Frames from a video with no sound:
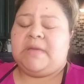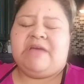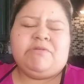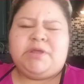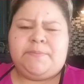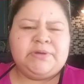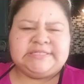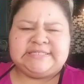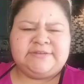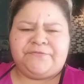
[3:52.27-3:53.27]
everybody
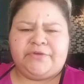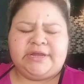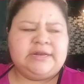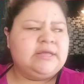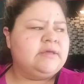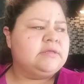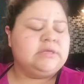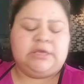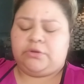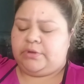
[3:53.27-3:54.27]
puts different
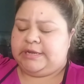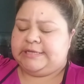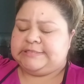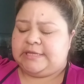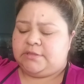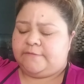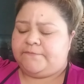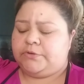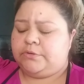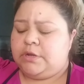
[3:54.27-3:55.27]
ingredients in their
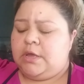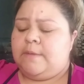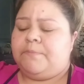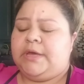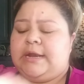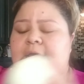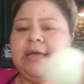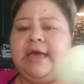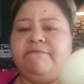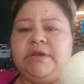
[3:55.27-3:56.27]
food, but I
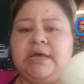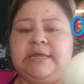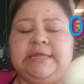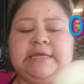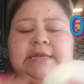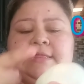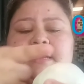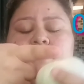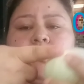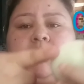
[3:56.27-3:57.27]
have an onion, and
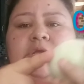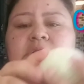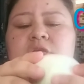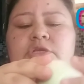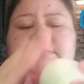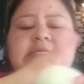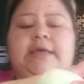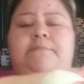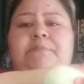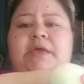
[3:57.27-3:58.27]
then I'm only going to use
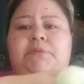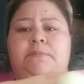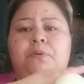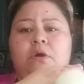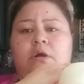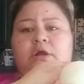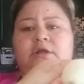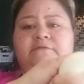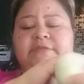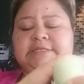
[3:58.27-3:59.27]
like maybe part
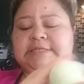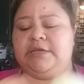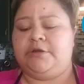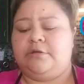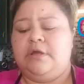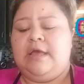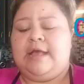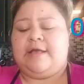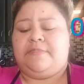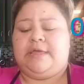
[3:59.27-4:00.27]
of this here,
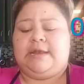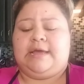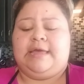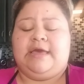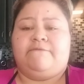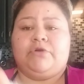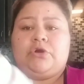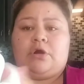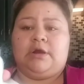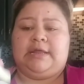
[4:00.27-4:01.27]
and then I have
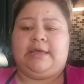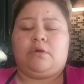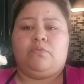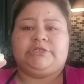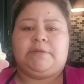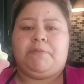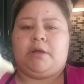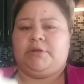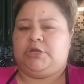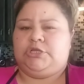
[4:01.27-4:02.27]
garlic, which I'm
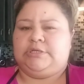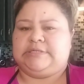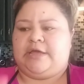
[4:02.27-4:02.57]
probably going to use